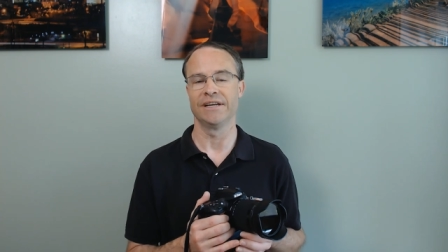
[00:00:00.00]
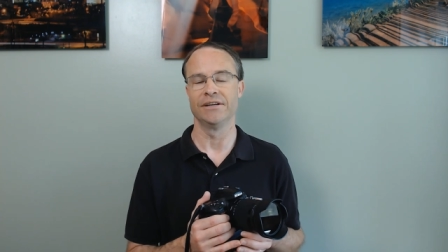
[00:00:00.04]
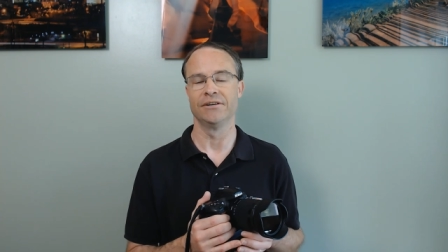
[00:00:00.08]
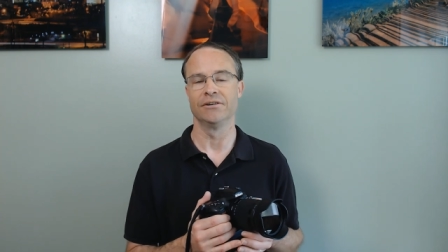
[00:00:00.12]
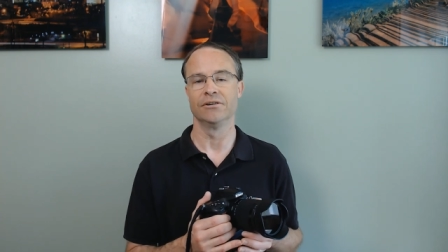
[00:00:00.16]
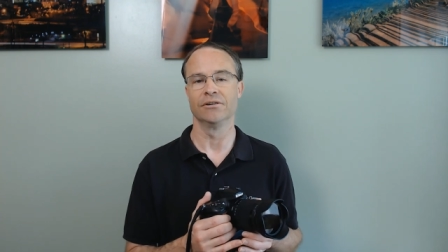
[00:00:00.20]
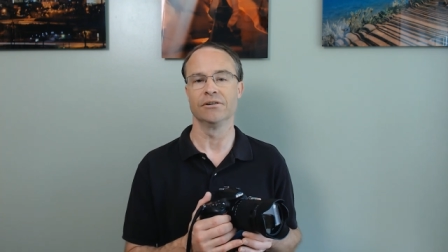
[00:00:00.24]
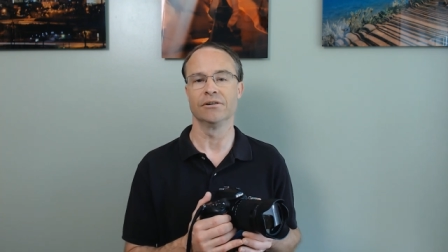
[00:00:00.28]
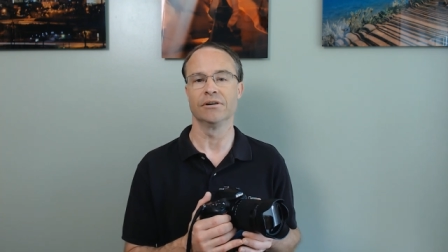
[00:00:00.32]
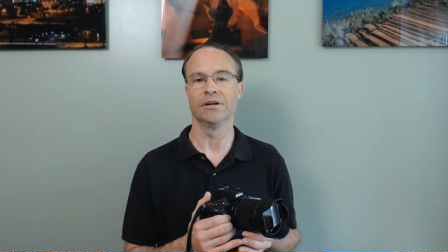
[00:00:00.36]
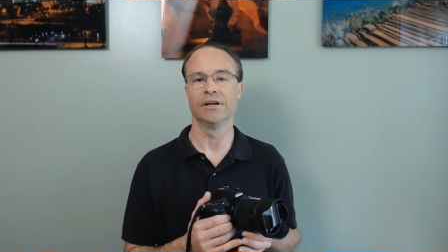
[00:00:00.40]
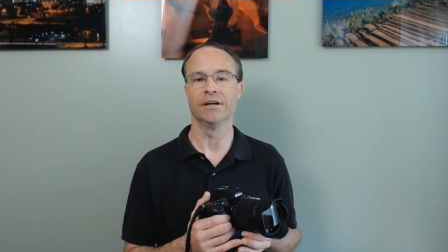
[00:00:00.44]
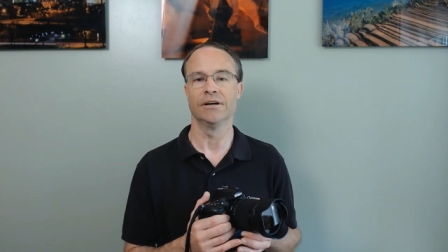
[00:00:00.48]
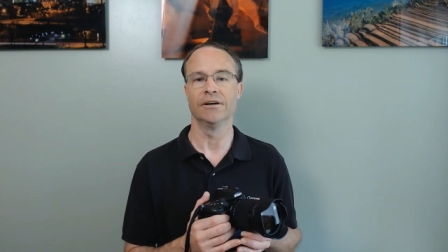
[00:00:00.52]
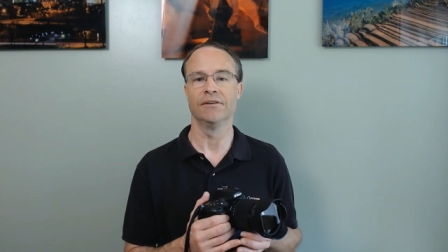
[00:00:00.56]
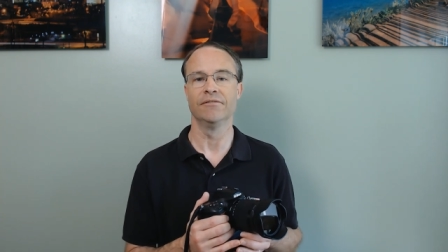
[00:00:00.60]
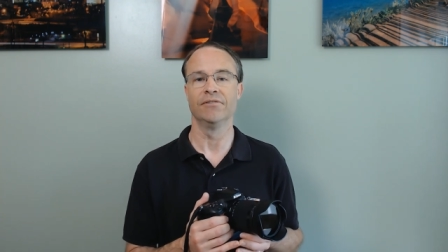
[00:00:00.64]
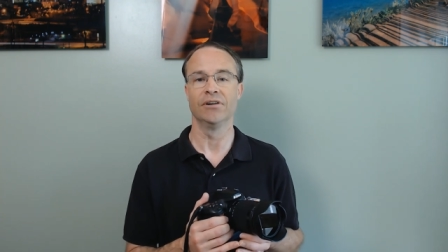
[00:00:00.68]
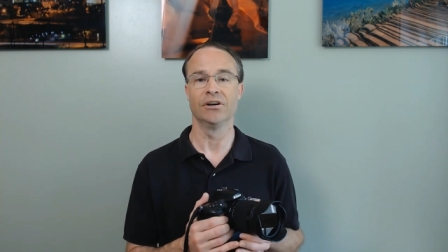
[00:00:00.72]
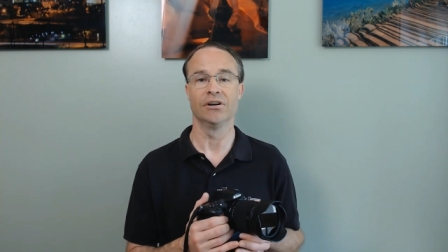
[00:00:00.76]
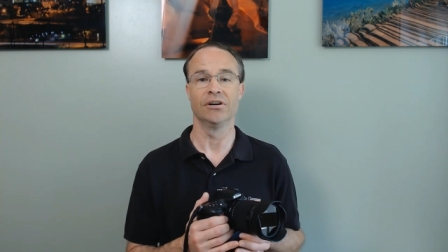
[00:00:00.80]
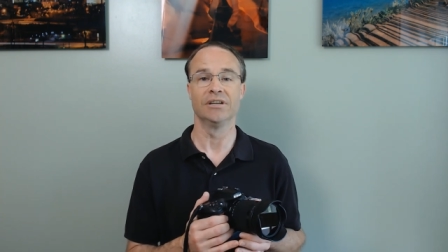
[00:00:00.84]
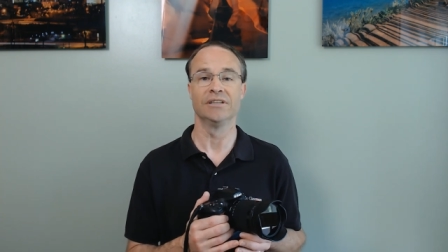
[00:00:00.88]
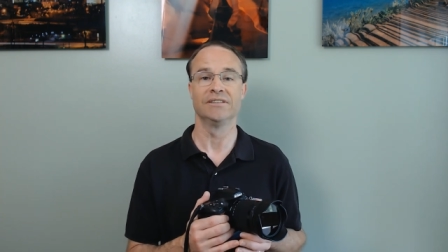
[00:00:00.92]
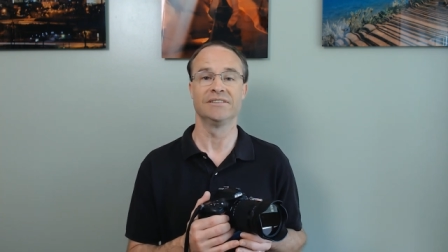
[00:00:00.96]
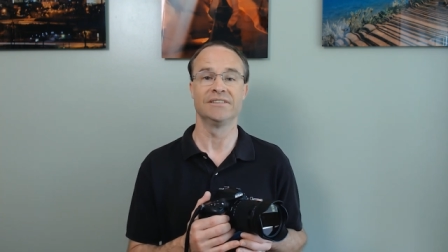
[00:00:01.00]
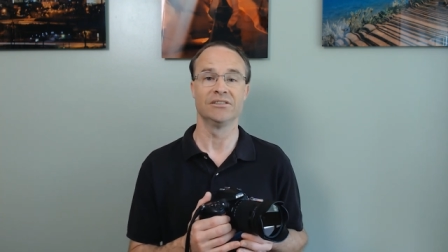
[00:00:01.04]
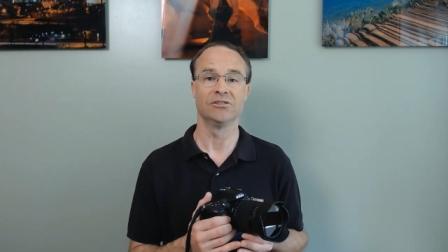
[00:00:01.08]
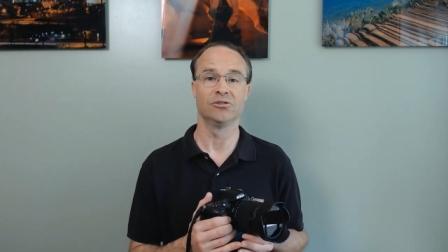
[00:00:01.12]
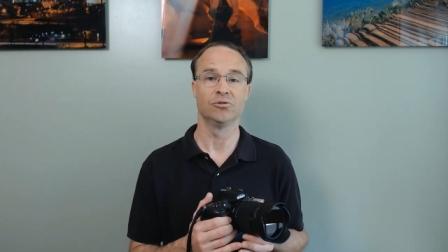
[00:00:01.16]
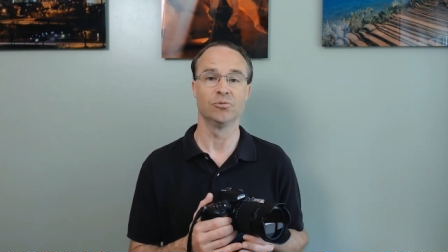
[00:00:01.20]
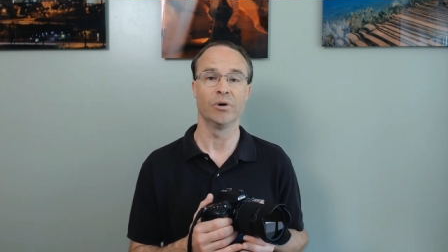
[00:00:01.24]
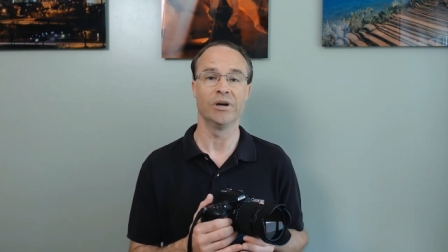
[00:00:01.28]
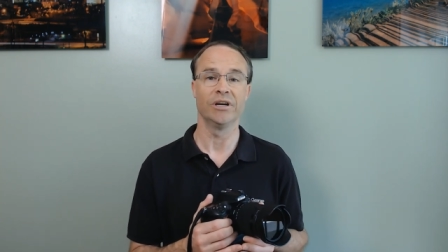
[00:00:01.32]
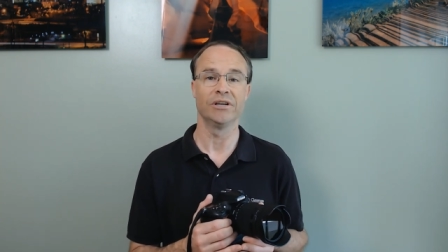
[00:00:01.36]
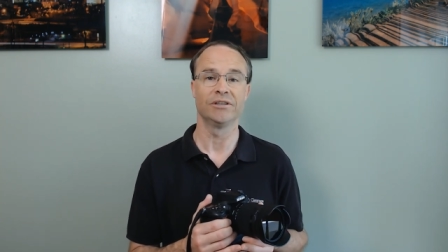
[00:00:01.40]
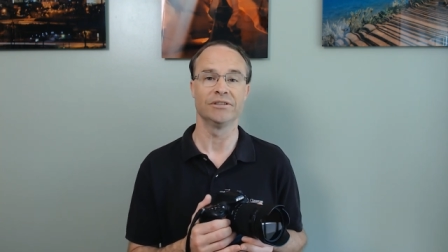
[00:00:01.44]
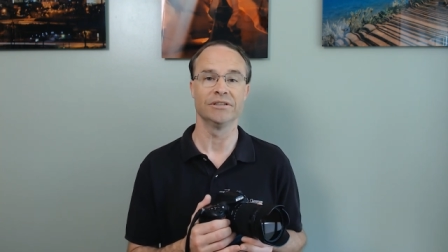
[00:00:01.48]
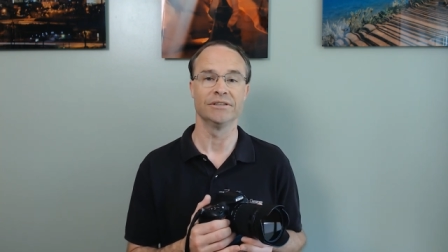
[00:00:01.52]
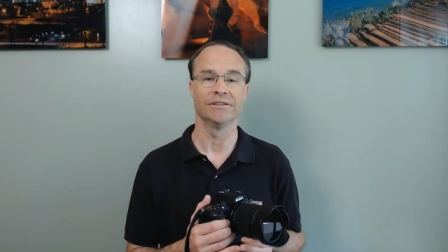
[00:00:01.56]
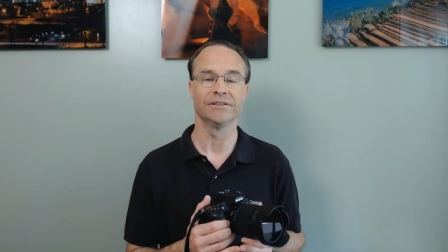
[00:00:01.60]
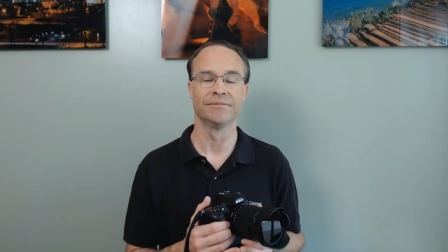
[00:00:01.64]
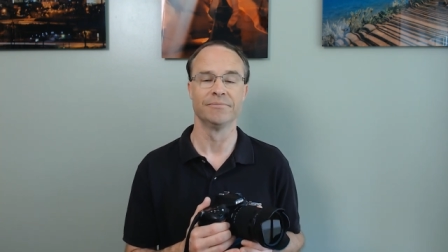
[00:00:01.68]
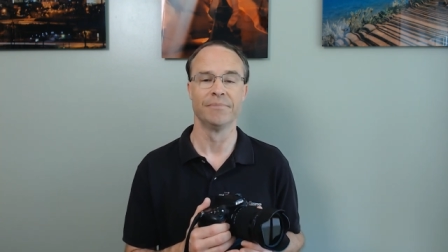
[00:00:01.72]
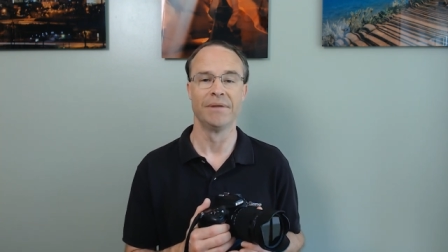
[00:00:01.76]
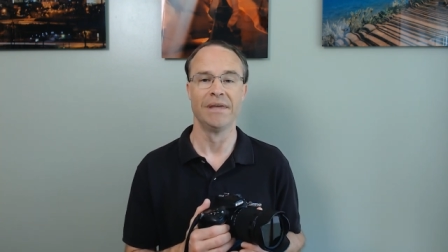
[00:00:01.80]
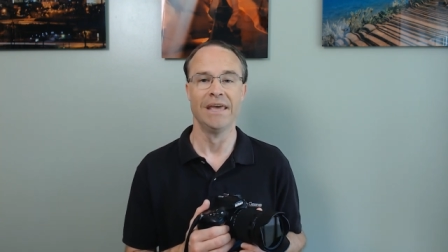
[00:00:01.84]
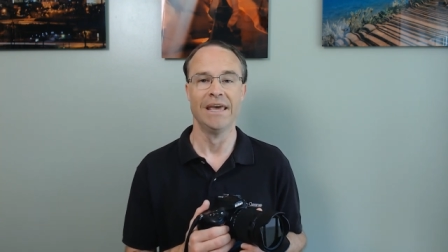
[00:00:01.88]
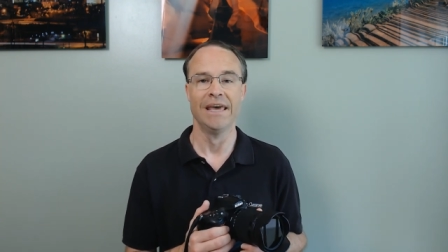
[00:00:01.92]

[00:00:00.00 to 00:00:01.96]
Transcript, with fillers: under uh, various situations.